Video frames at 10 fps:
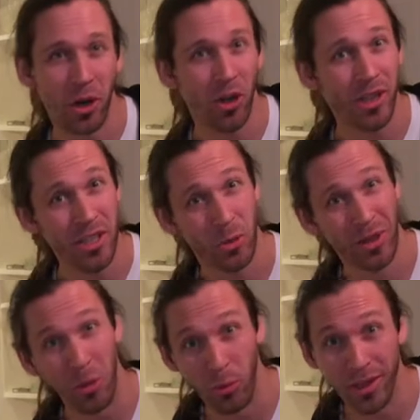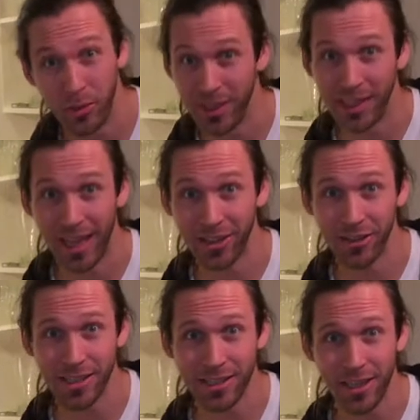garlic, so I go really, really light on
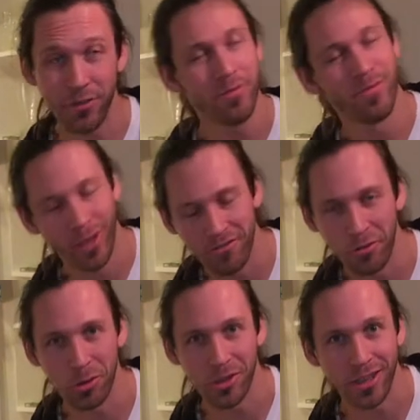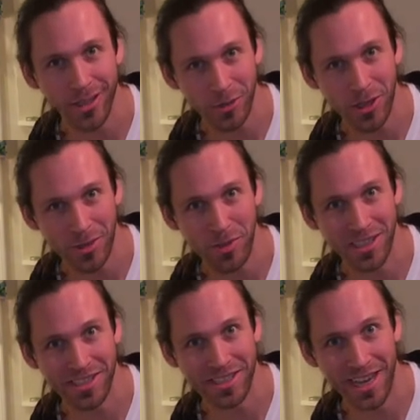this stuff. And fortunately, this recipe
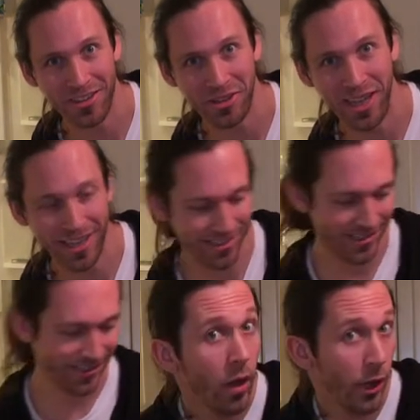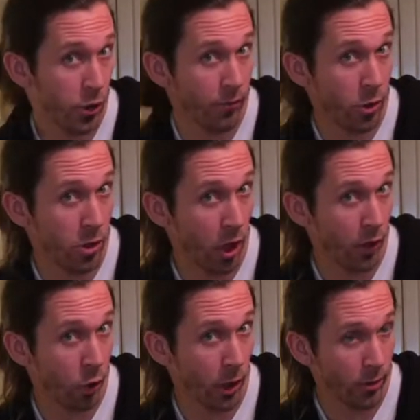does exactly that. Extra virgin
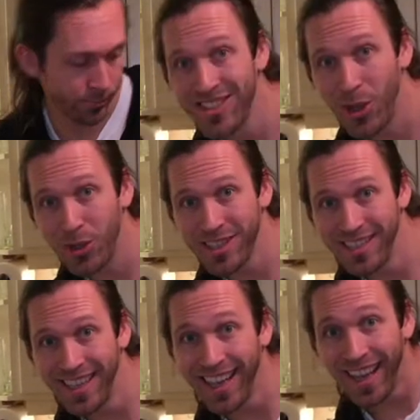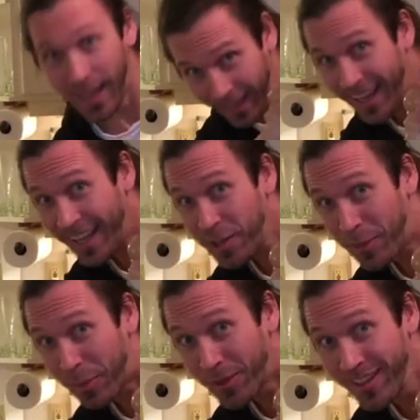olive oil, salt, and a
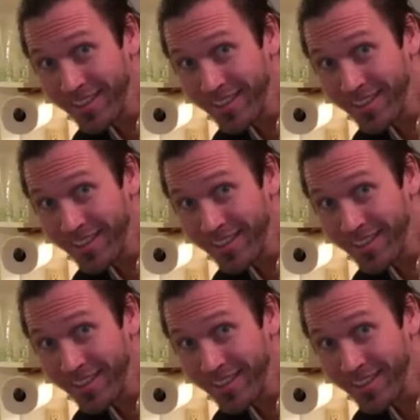pepper,